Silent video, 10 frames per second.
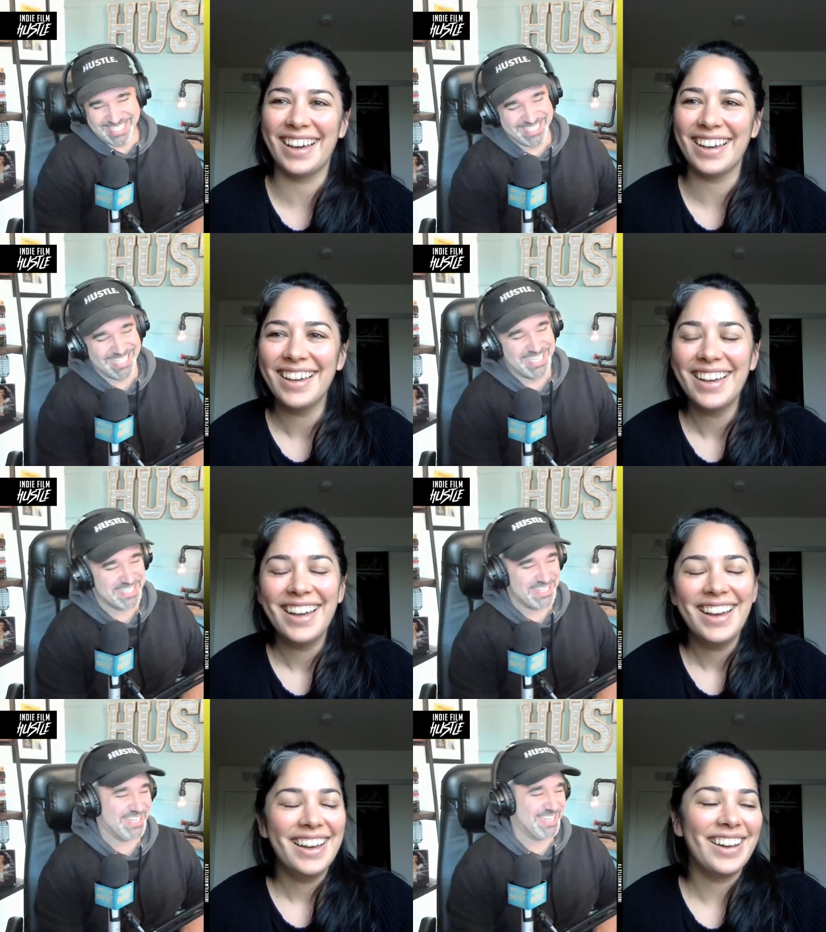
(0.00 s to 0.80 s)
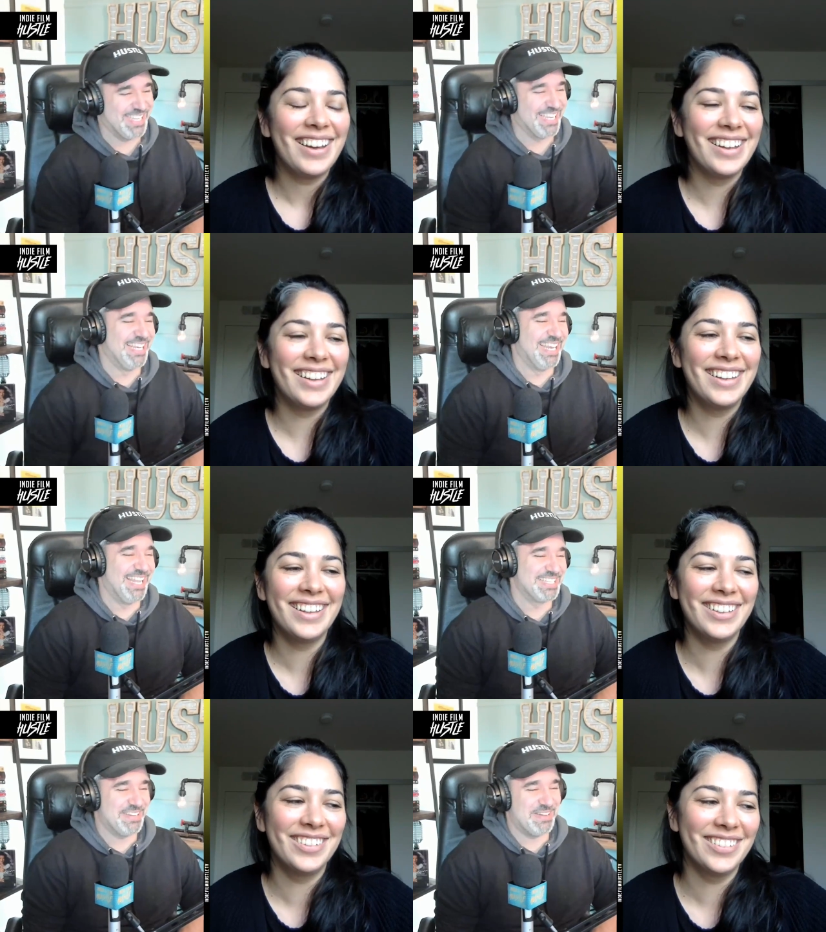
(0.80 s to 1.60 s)
Speaker 1: nice, nice
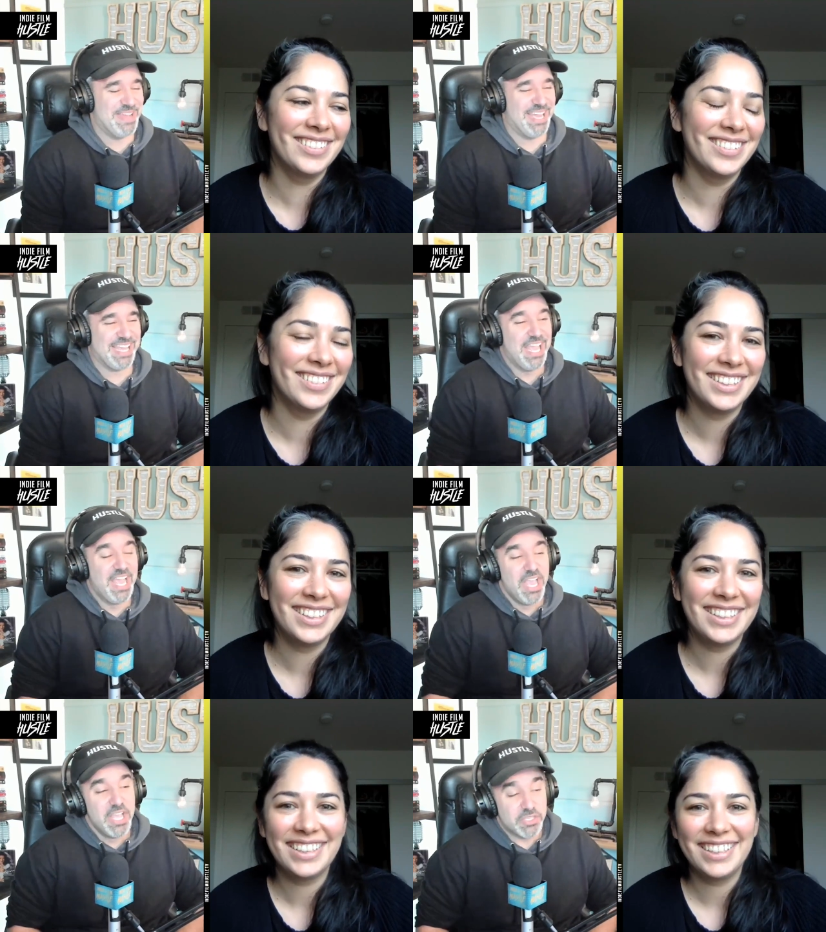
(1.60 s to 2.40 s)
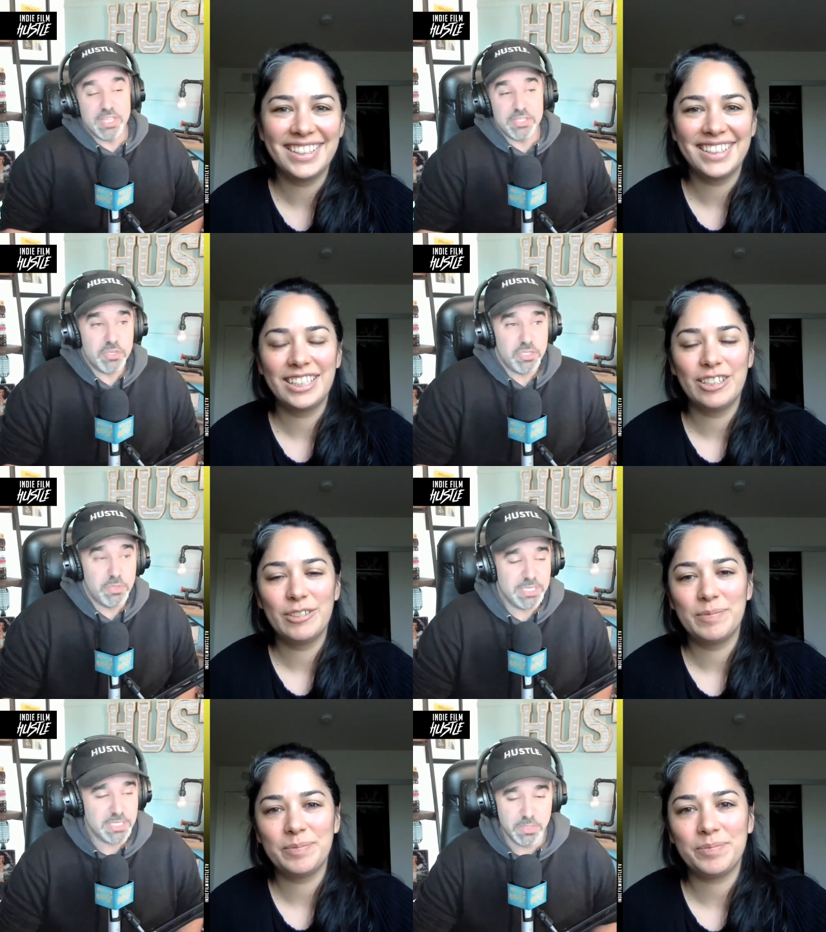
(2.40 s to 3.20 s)
callback. So, so you
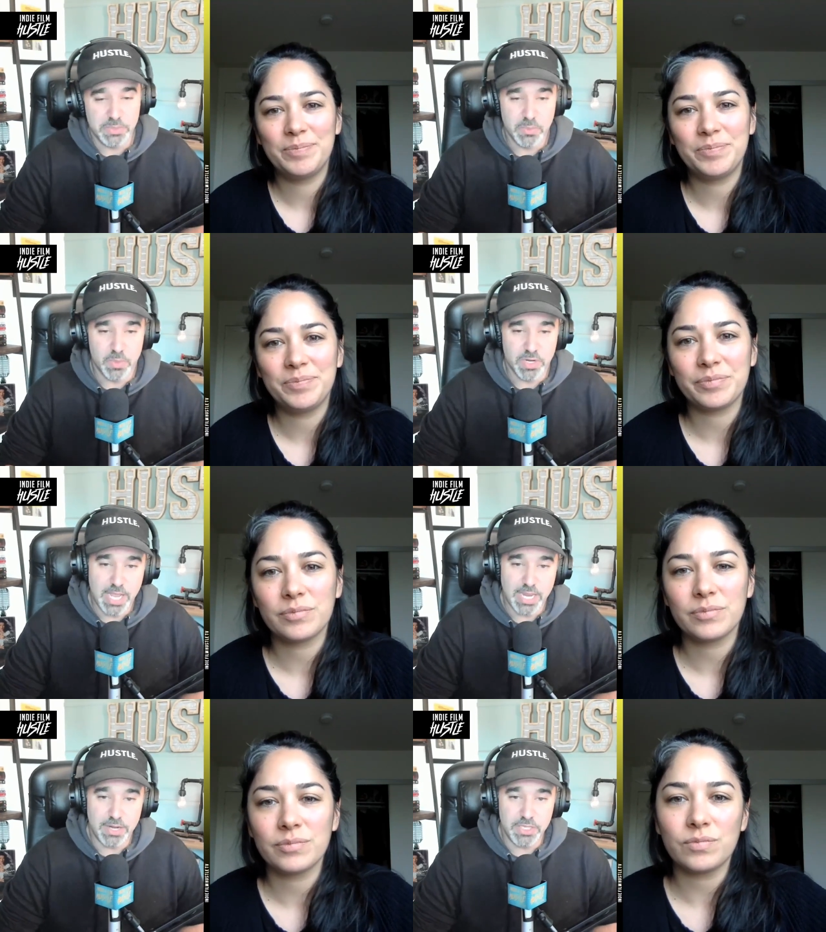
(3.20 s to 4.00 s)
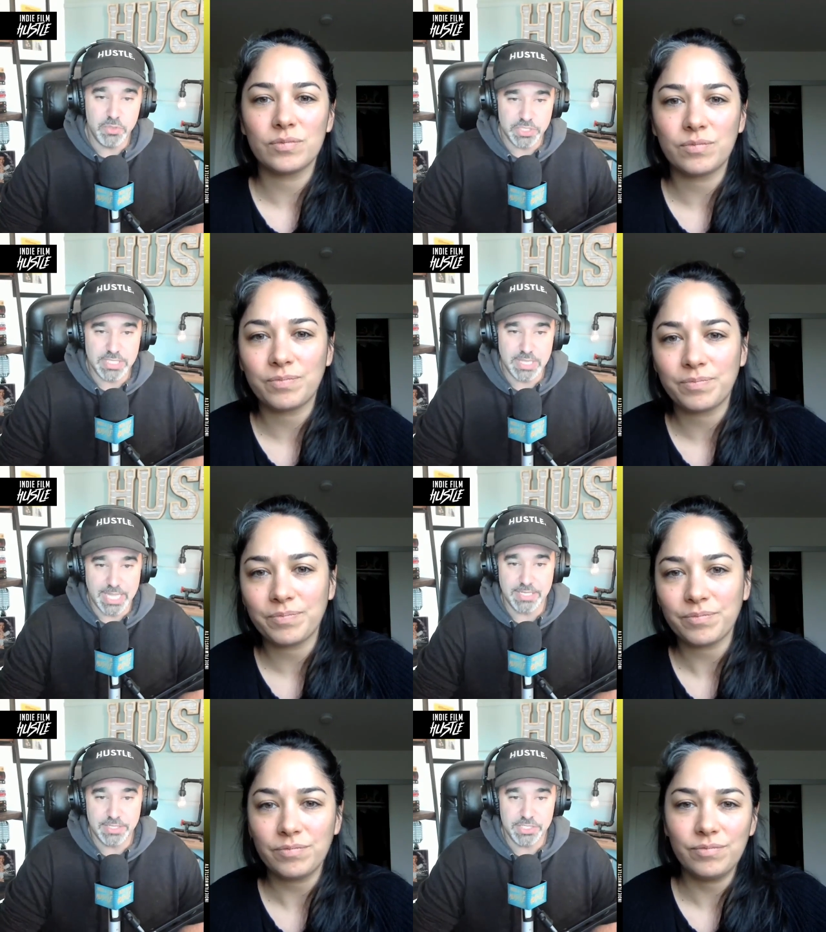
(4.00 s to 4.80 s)
basically was a work for hire. and You just
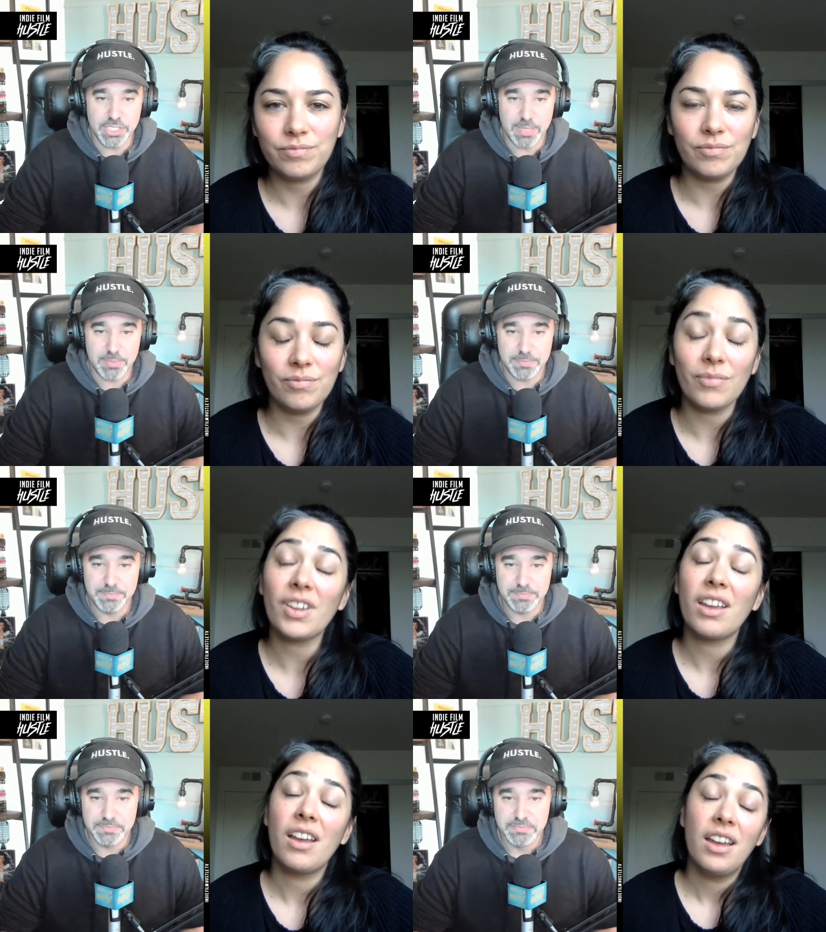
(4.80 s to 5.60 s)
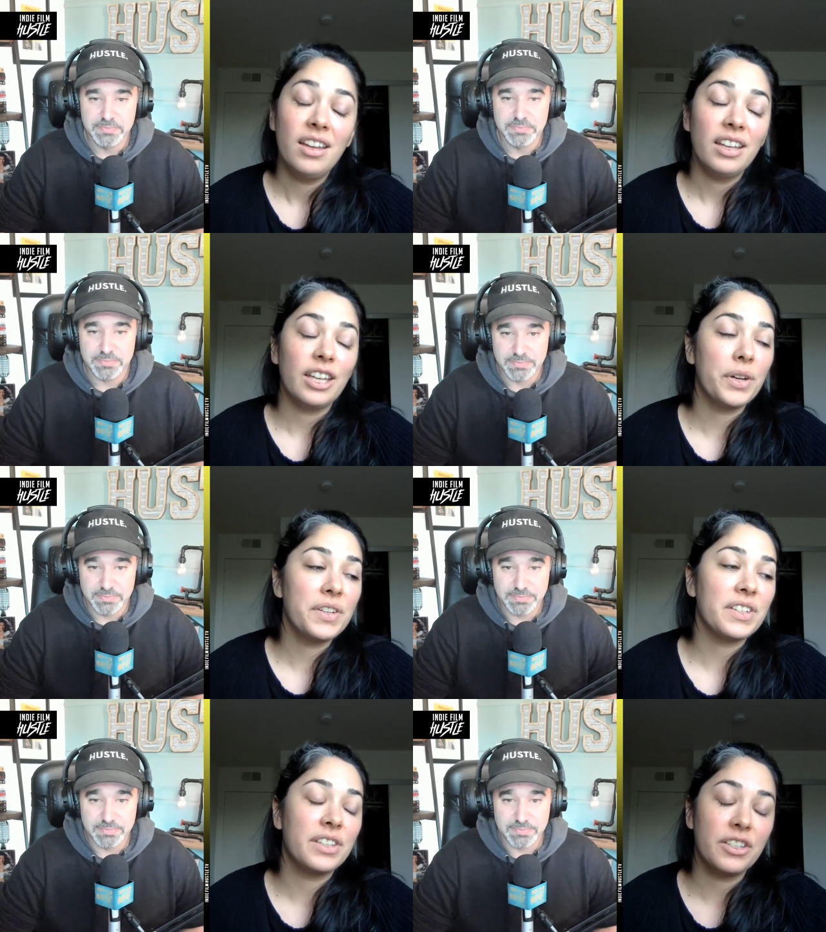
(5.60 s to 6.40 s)
landed the job.
Speaker 2: It
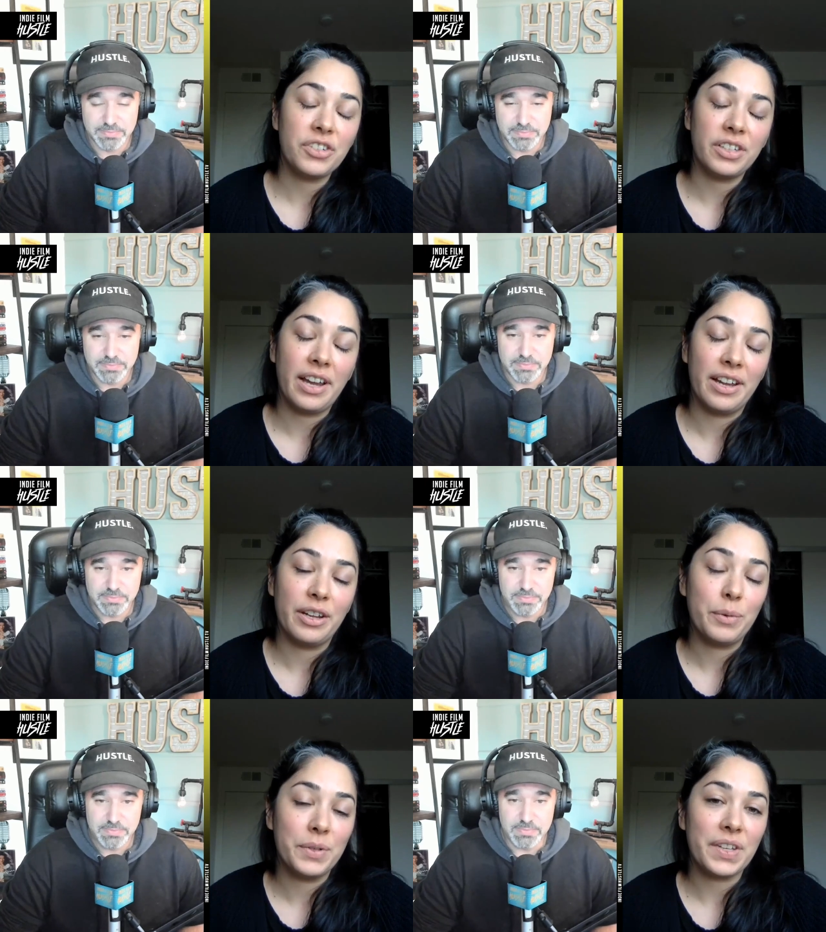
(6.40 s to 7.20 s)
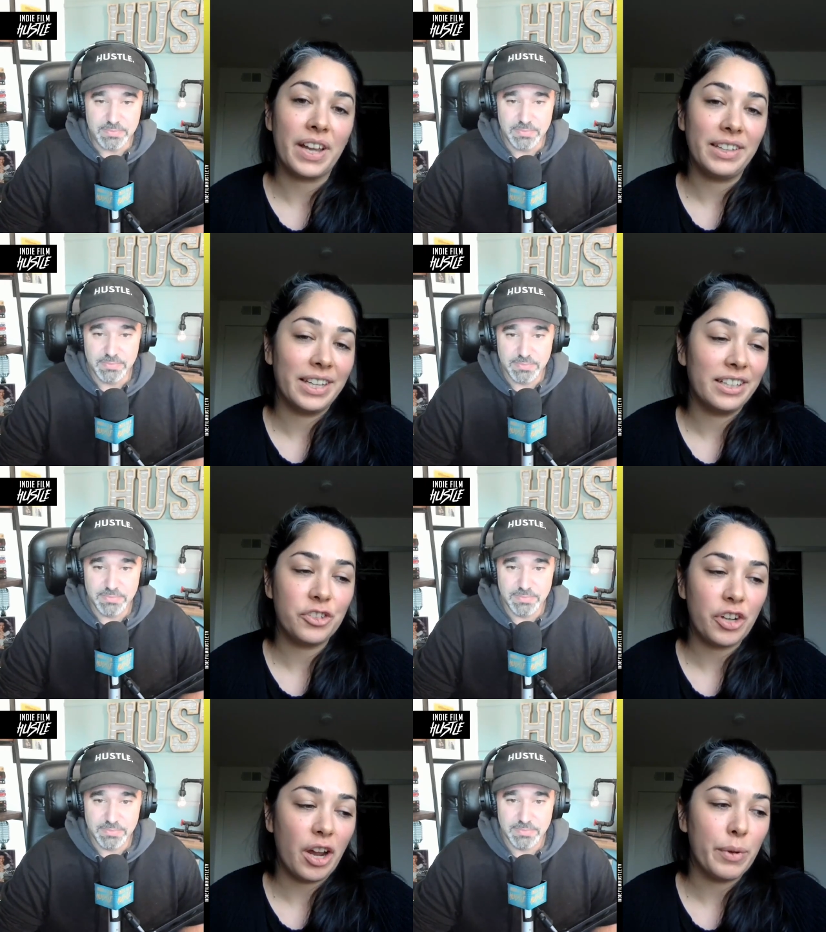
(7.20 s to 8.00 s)
was initially, yeah. It was. I landed
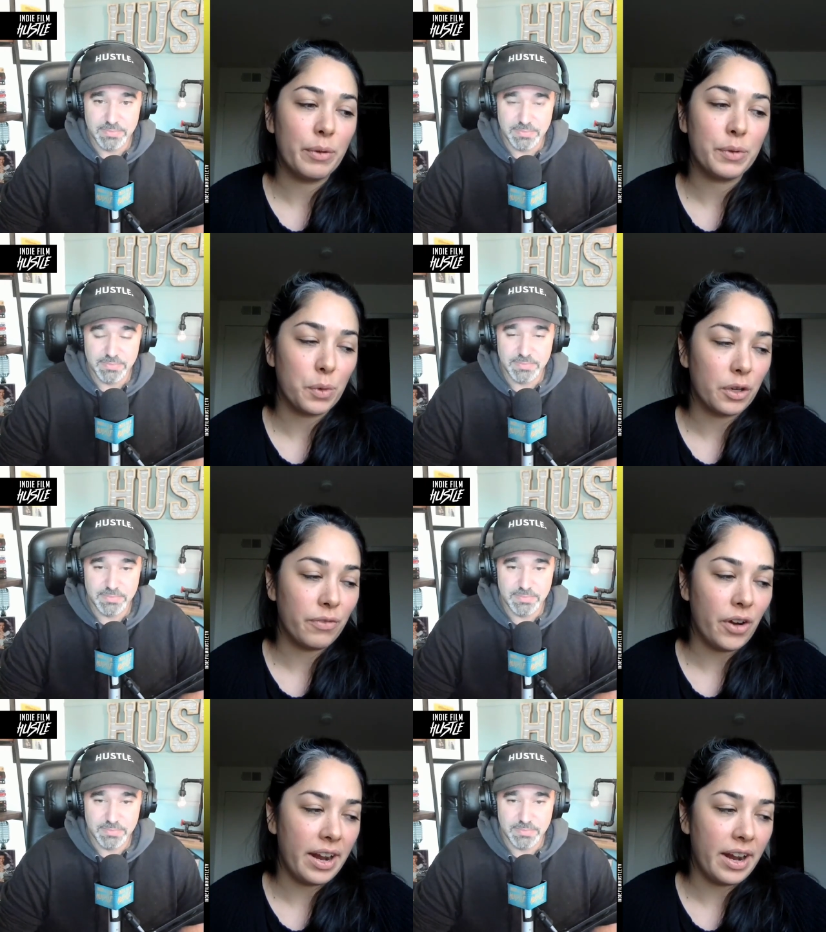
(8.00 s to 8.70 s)
the job. It was work for